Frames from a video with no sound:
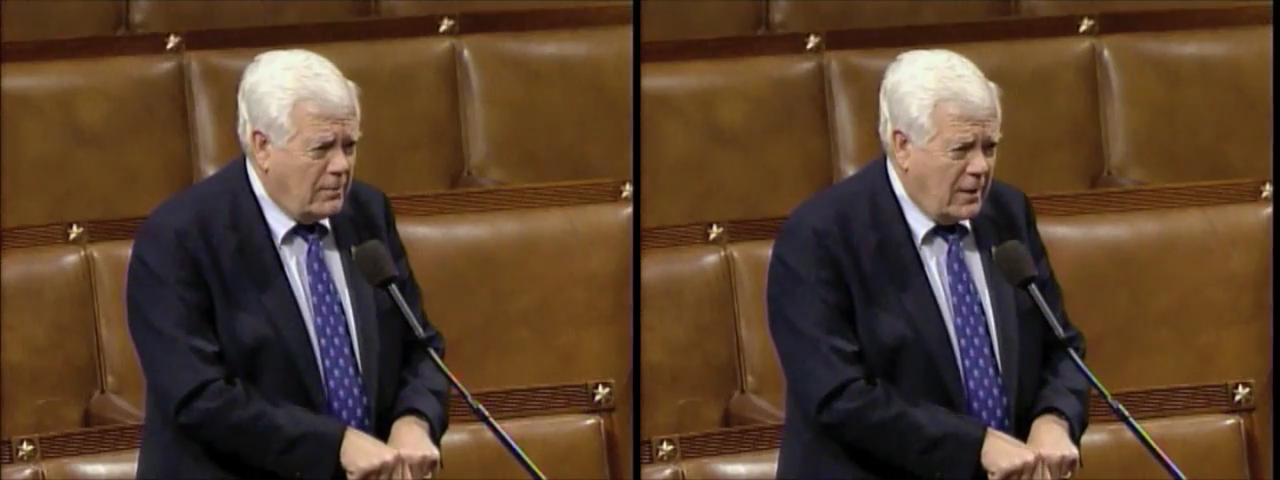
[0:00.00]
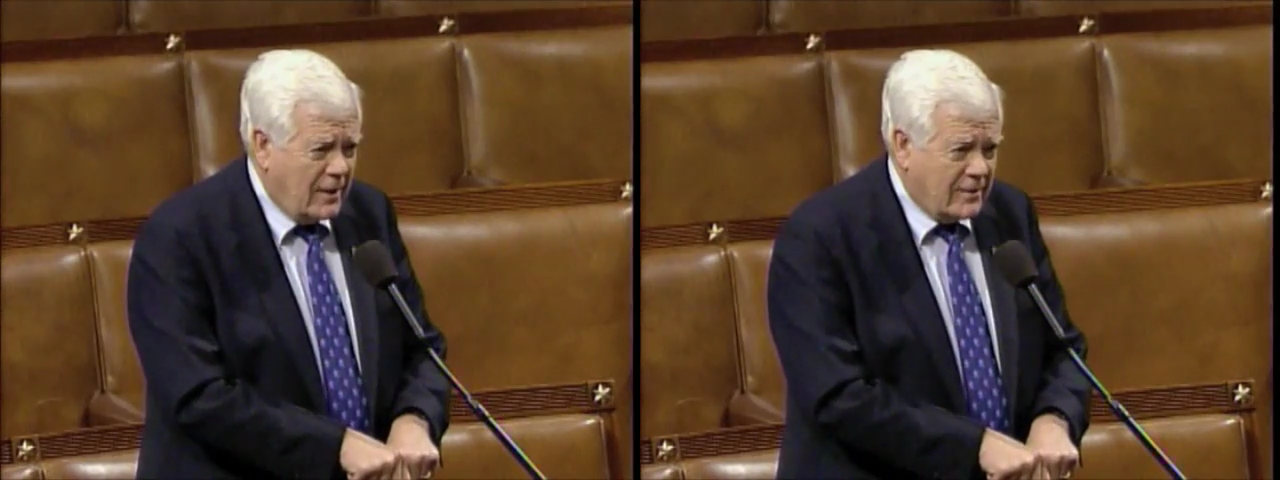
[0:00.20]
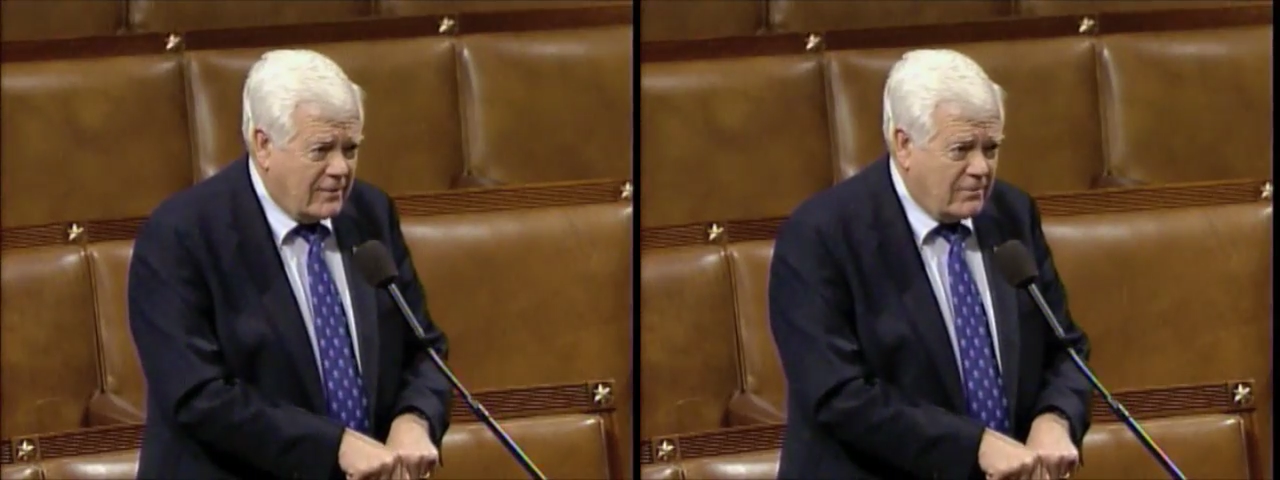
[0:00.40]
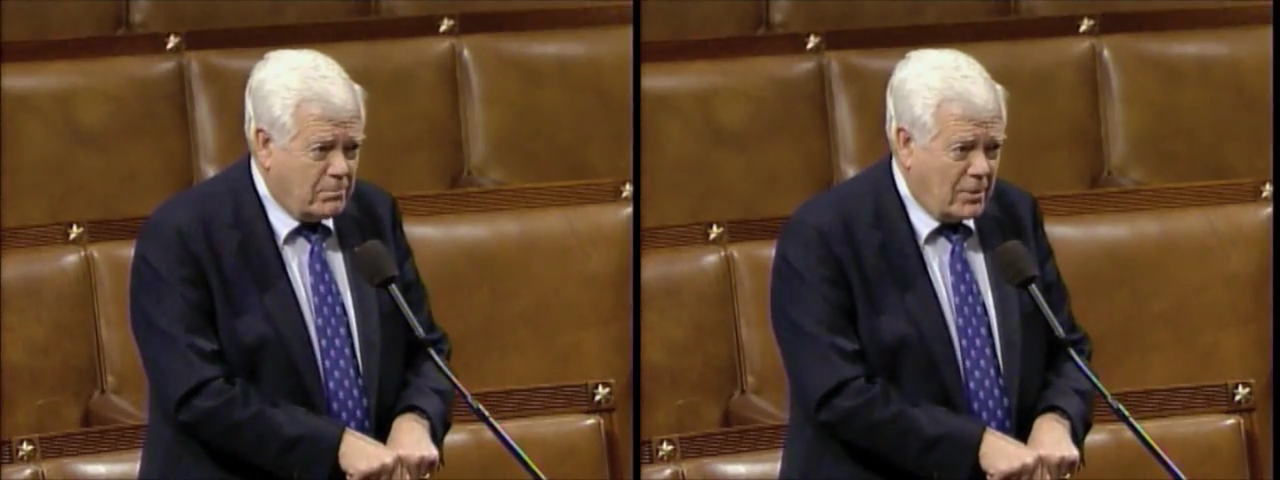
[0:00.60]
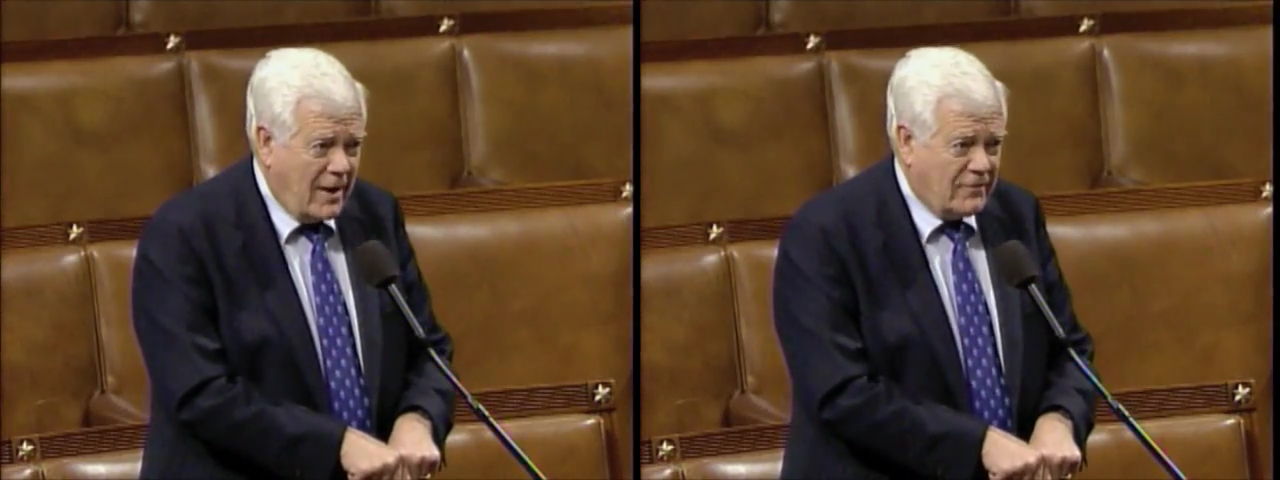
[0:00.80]
about
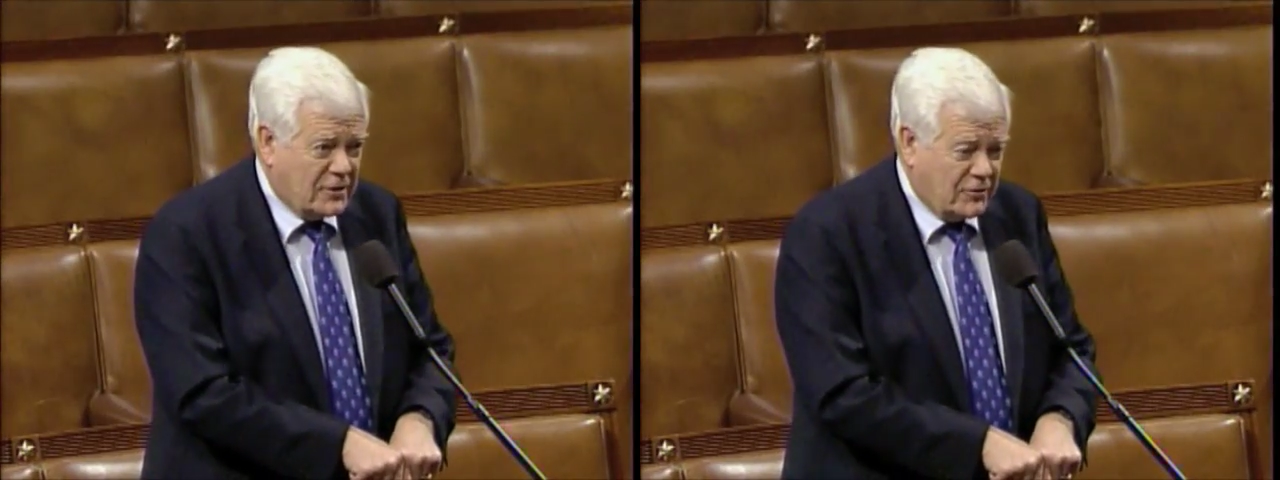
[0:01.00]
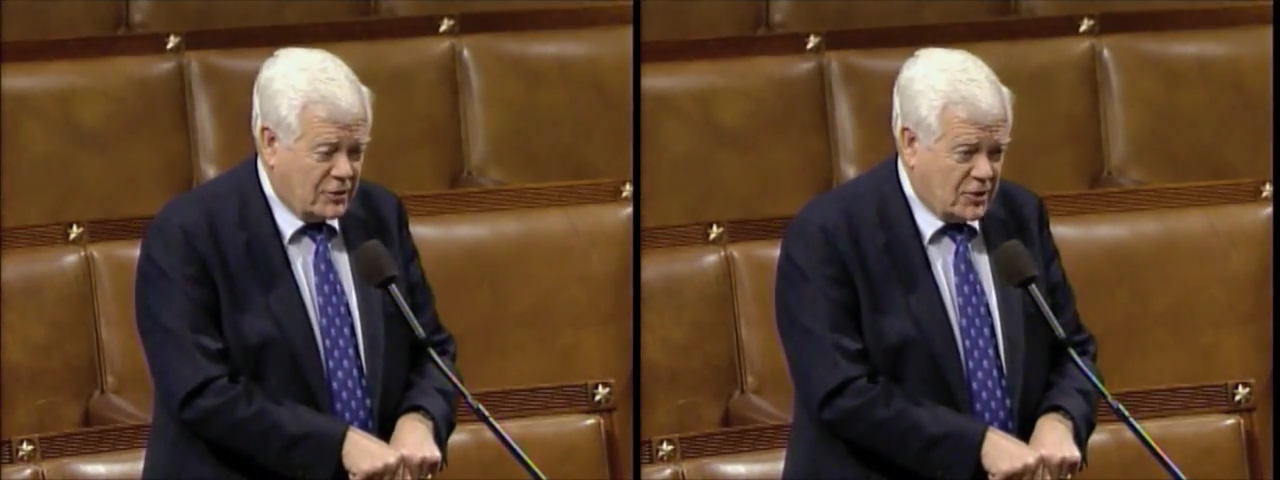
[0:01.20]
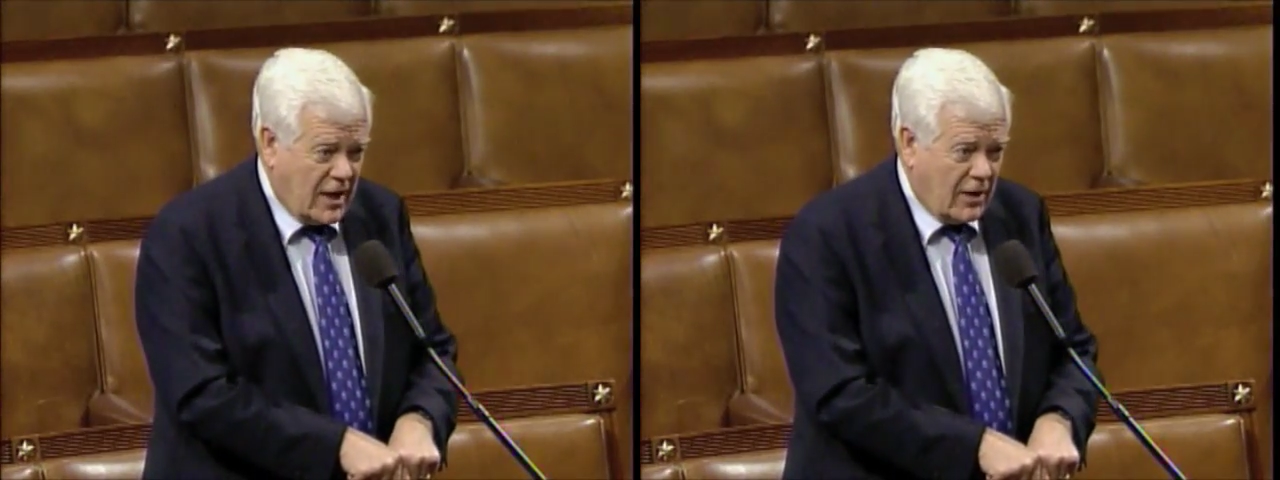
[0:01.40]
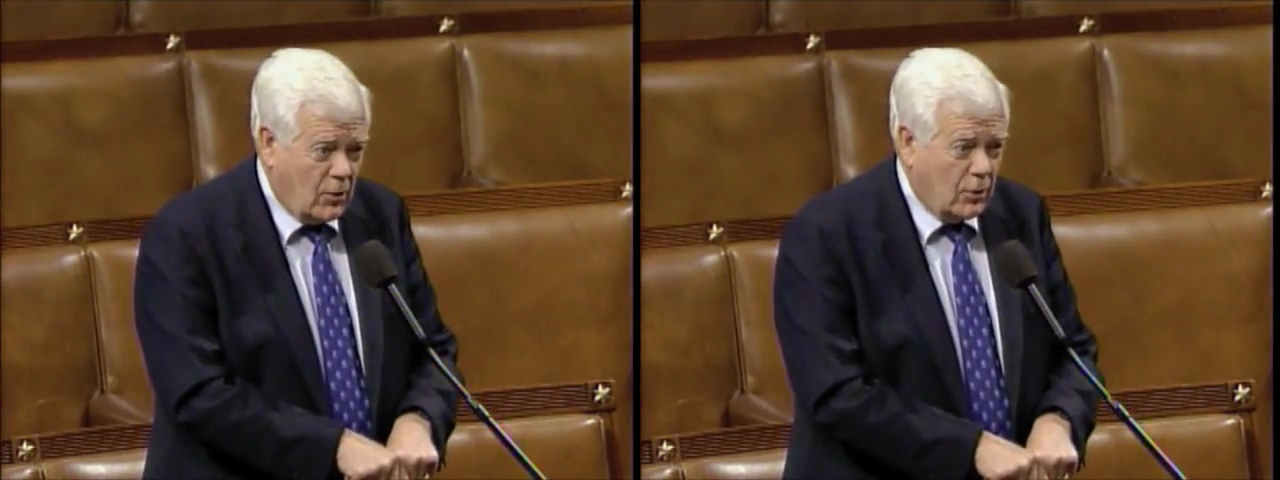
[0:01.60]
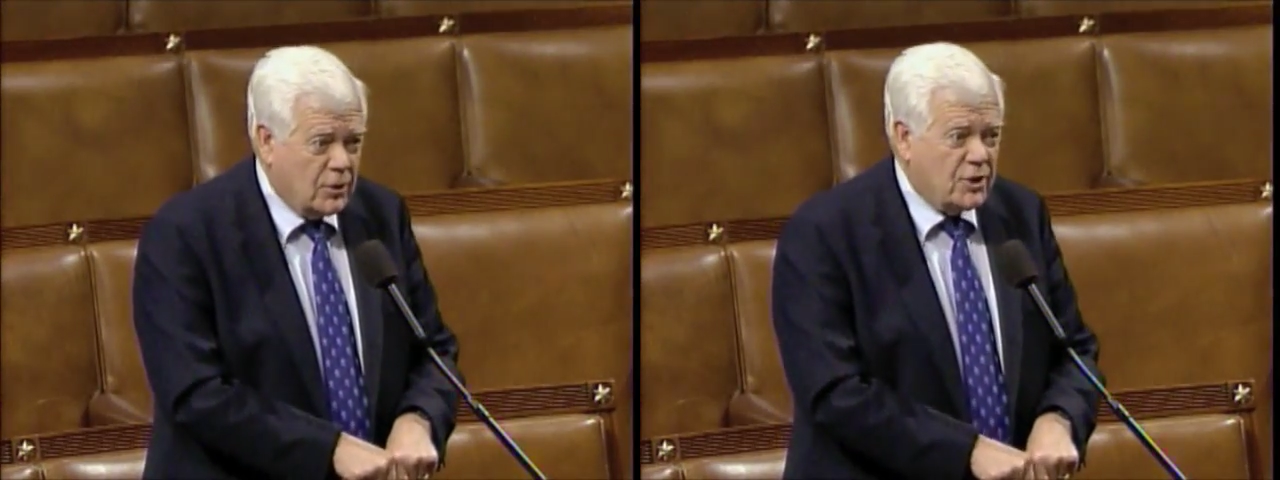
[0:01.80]
profits for
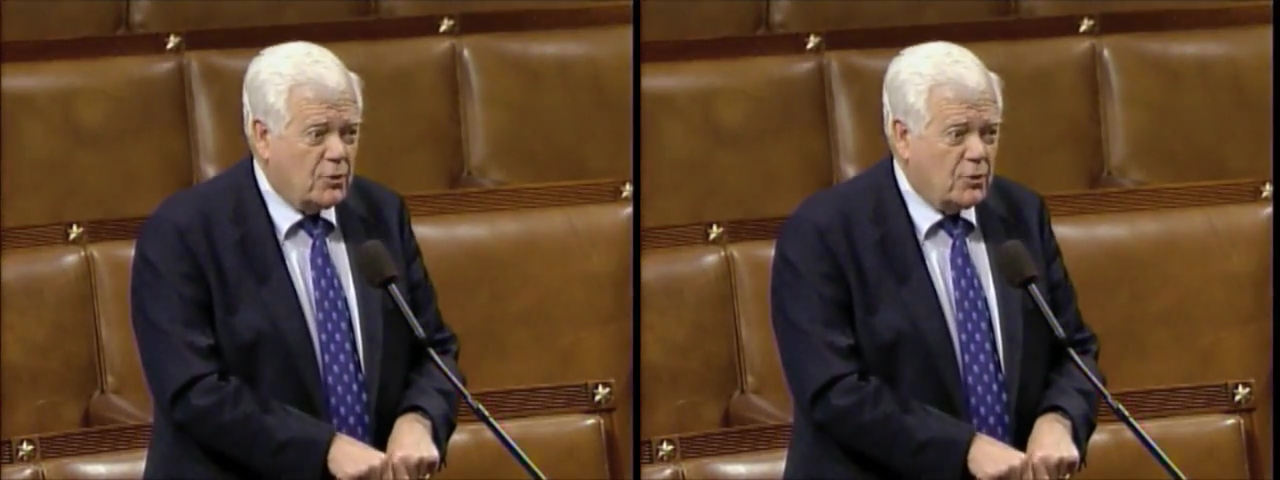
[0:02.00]
stockholders.